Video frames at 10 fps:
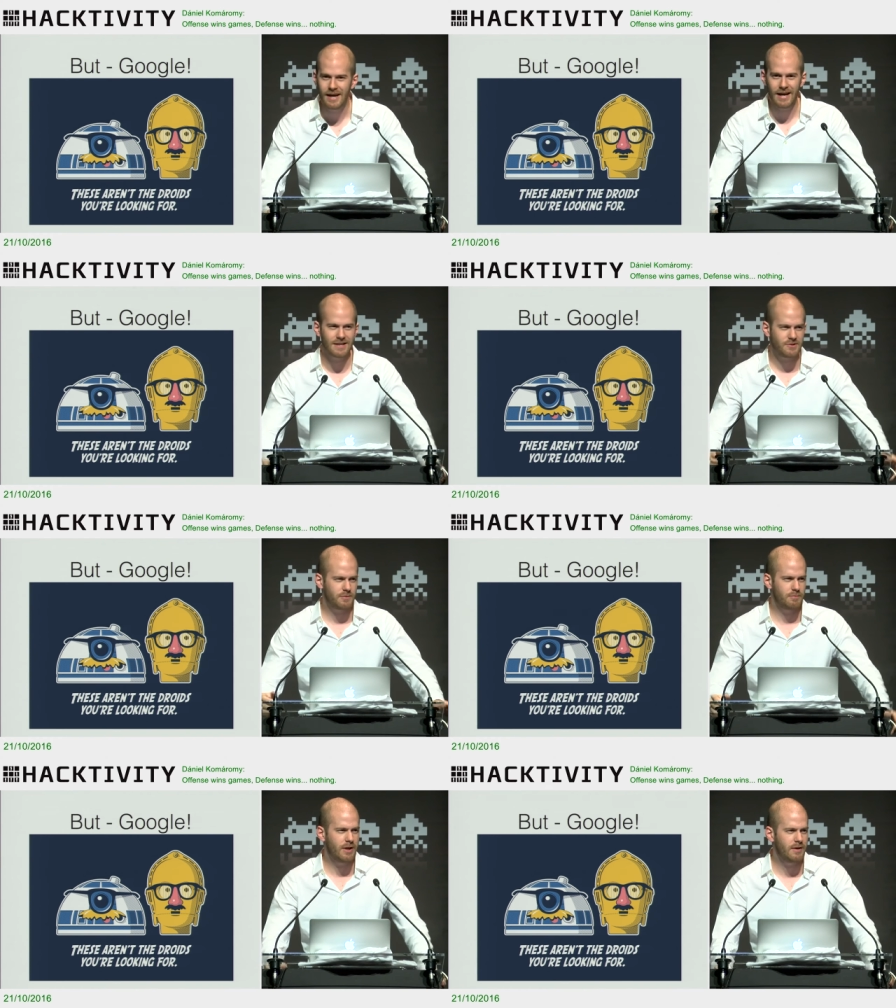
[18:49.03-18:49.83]
I guess
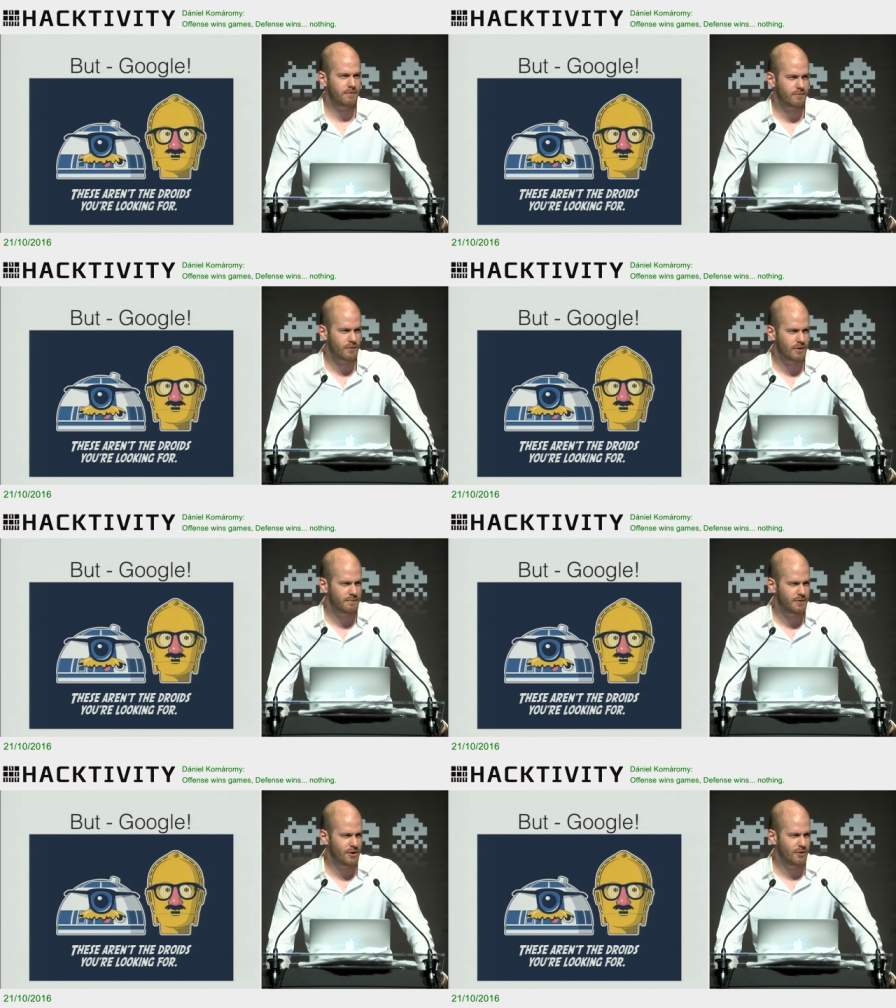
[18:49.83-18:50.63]
we'd be here for,
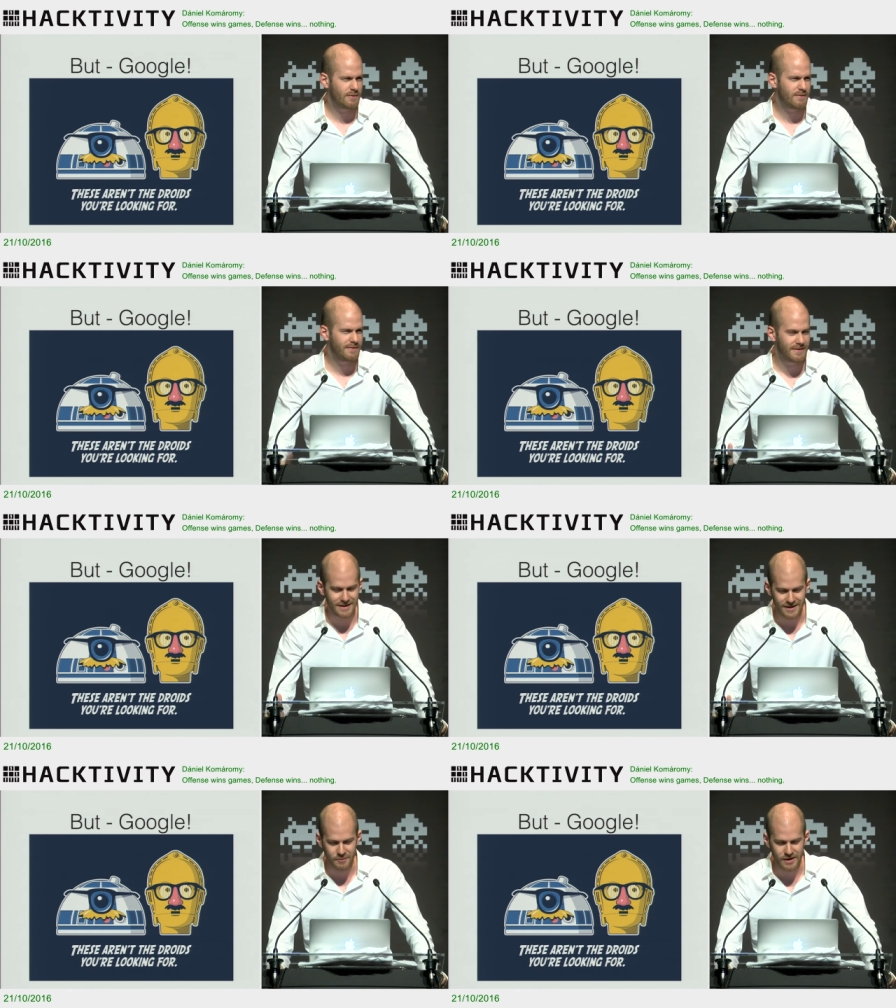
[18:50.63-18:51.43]

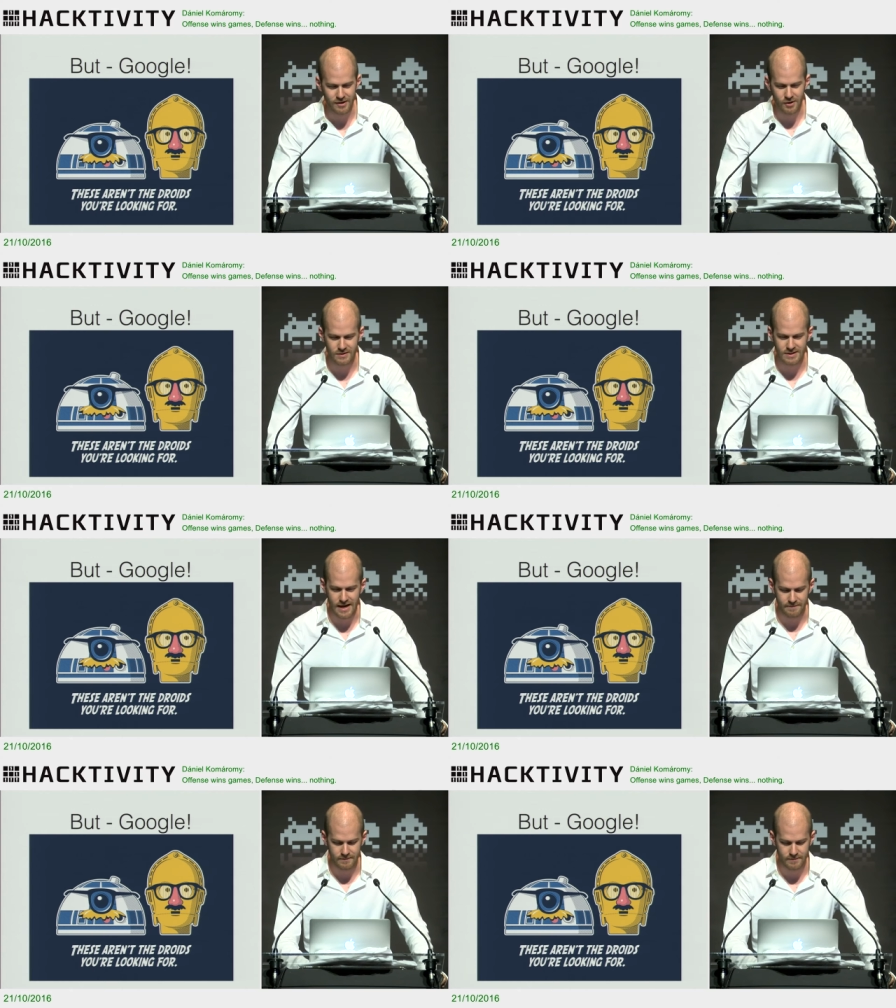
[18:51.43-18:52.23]
a very long time.